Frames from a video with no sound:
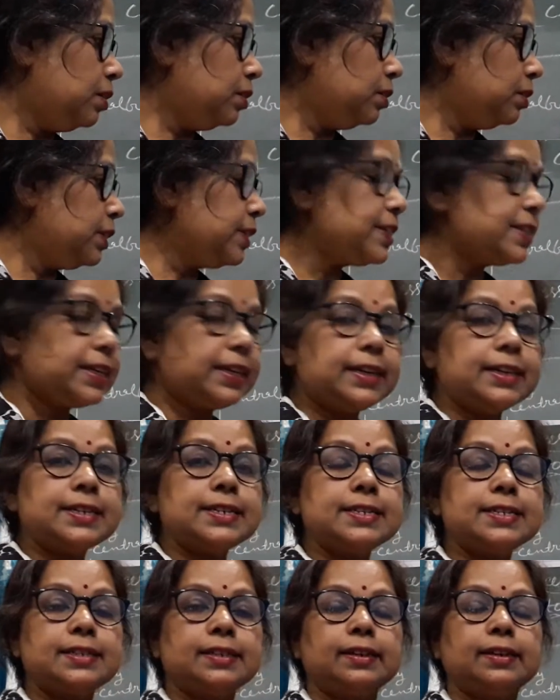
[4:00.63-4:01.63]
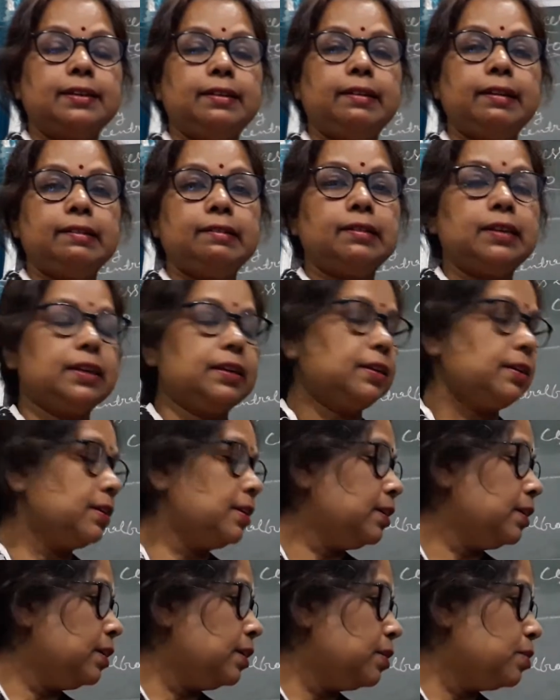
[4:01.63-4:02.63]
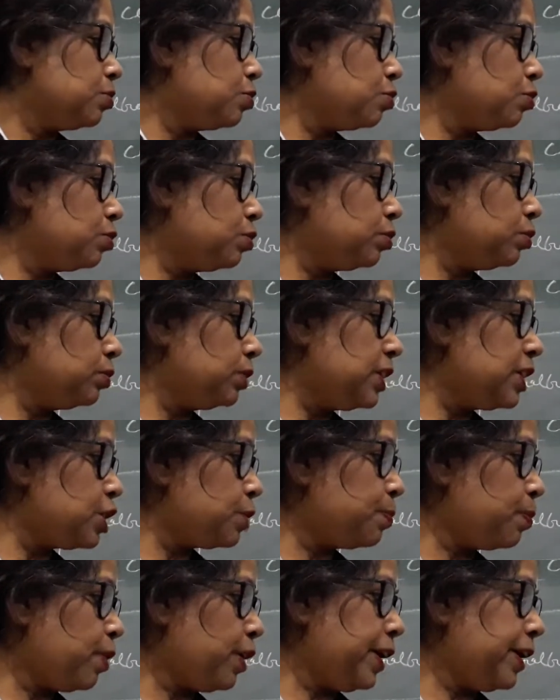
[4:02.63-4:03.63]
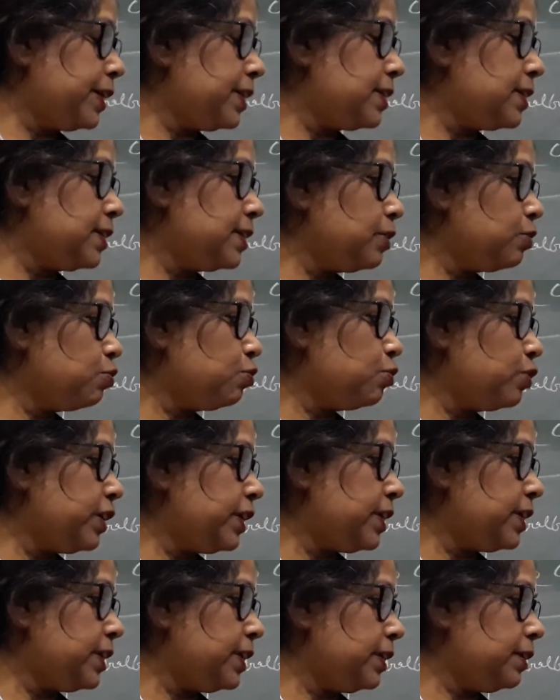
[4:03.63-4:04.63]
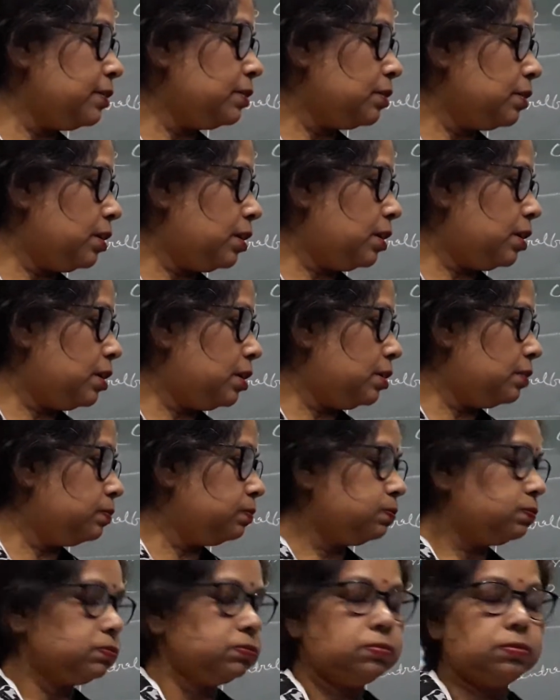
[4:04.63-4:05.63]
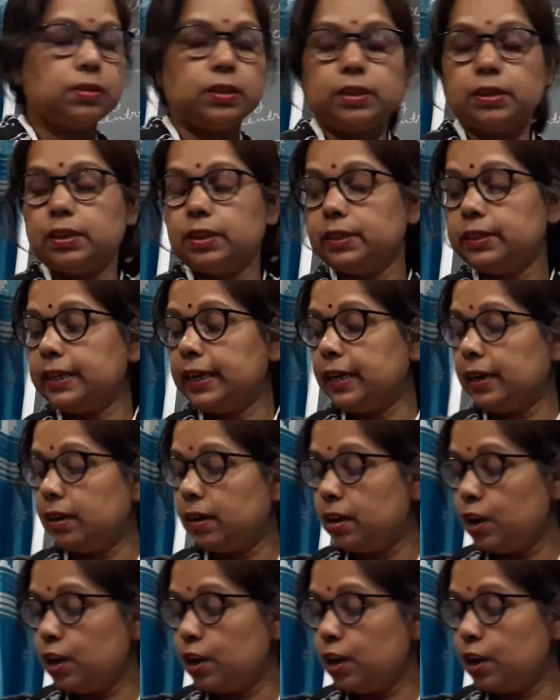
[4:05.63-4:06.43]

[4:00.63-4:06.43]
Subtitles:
discourage lending. So this point included in the